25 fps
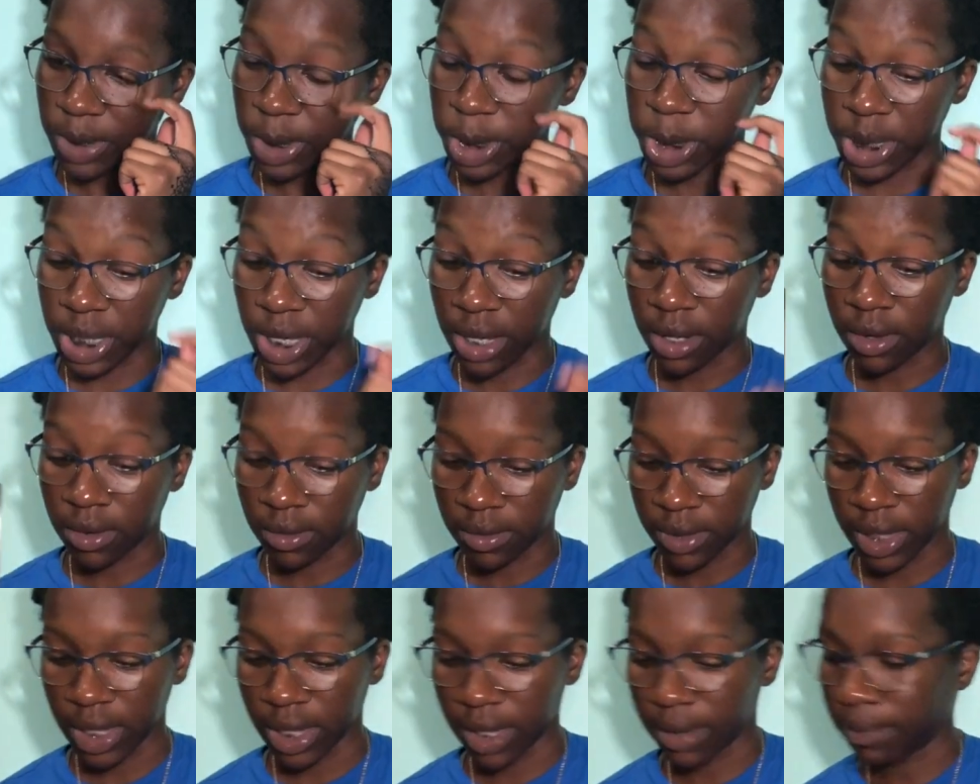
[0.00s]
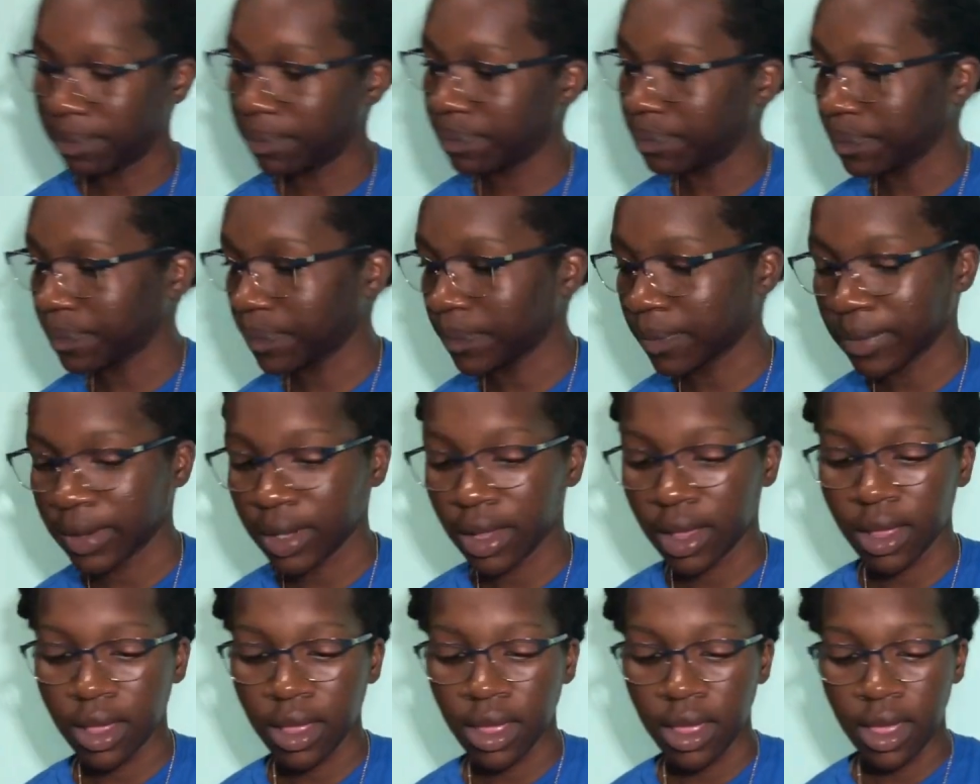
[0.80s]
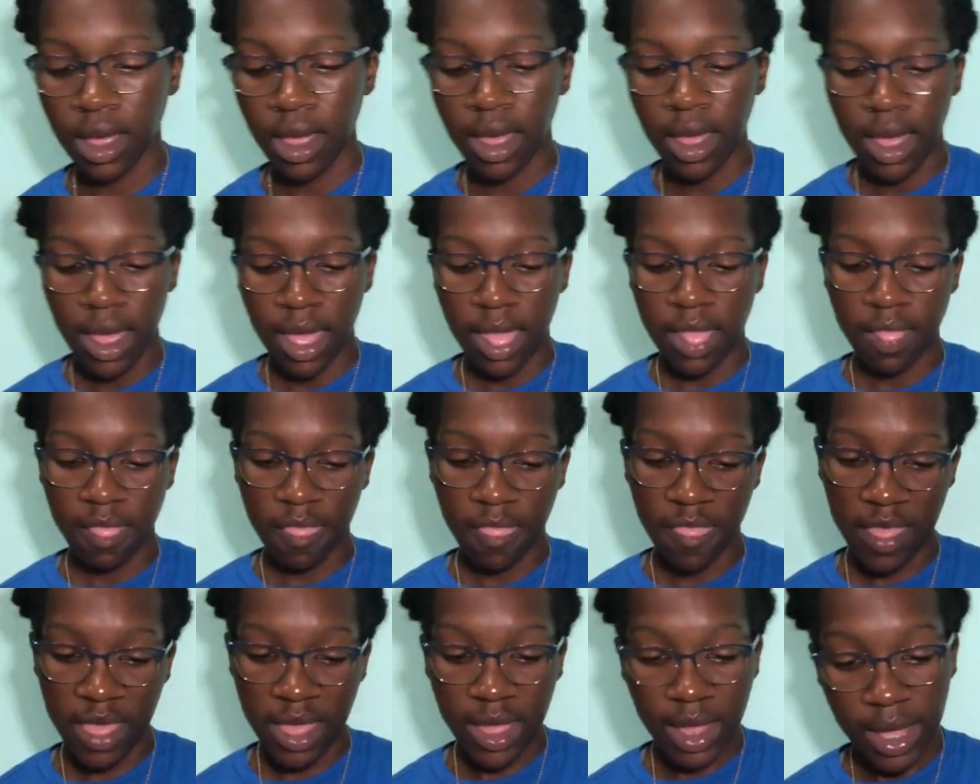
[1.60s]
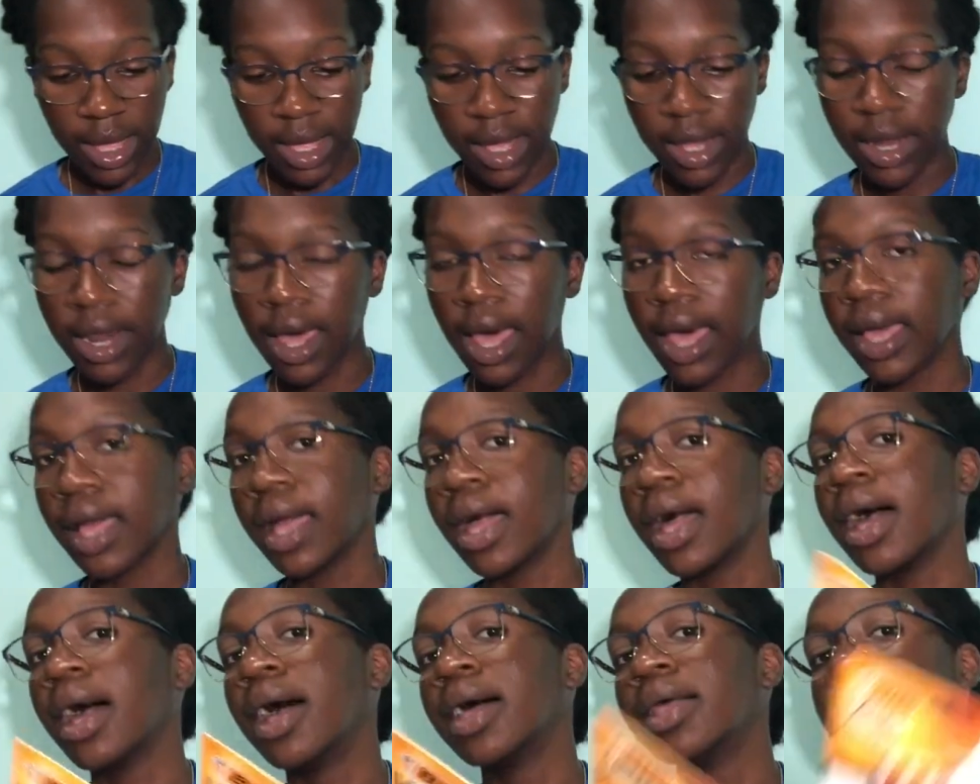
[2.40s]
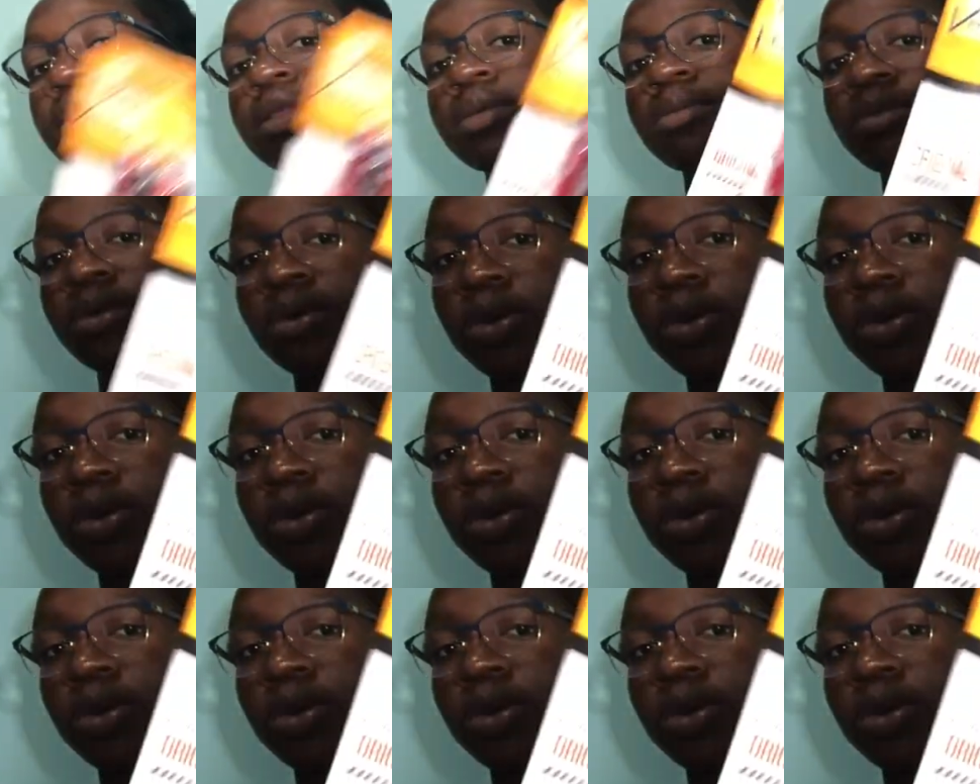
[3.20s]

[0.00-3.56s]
gel. Yeah. Then I got some